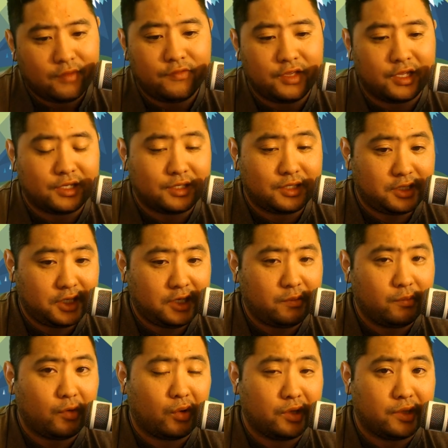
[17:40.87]
via Steam
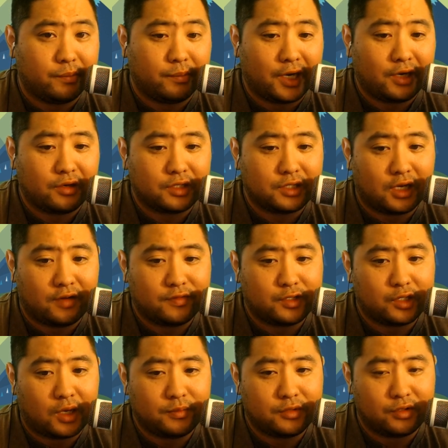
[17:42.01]
or the Microsoft
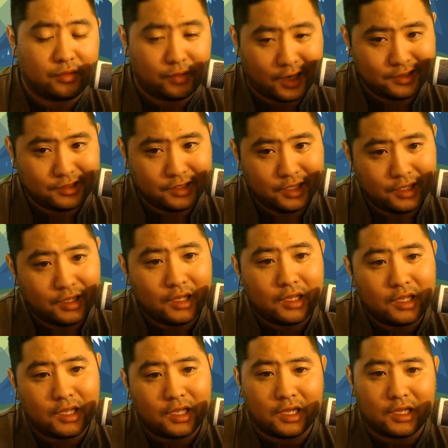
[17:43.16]
Shop directly,
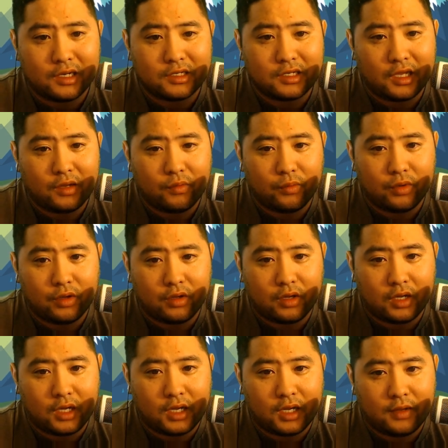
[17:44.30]
and it
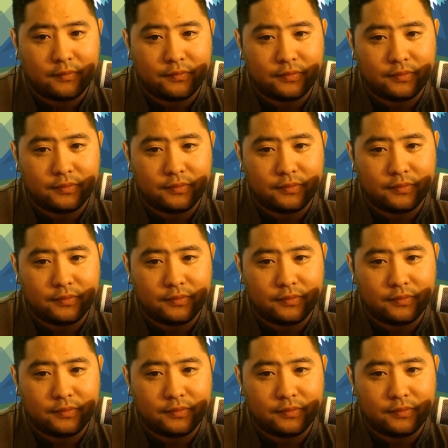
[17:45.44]
will.